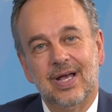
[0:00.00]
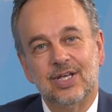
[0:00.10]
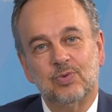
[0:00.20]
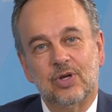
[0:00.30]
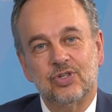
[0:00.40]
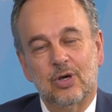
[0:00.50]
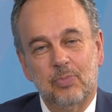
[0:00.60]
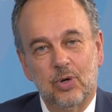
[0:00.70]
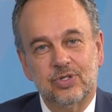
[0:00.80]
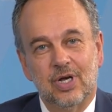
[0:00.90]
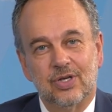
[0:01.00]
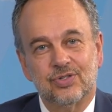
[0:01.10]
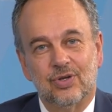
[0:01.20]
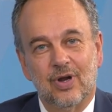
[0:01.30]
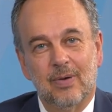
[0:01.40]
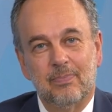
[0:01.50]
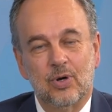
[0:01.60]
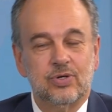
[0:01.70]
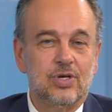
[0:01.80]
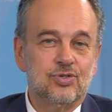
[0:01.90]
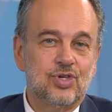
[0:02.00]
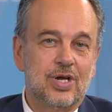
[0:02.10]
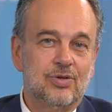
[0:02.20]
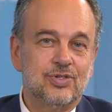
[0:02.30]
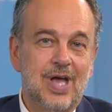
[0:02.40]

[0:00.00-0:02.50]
as well as our podcasts on our podcast channels.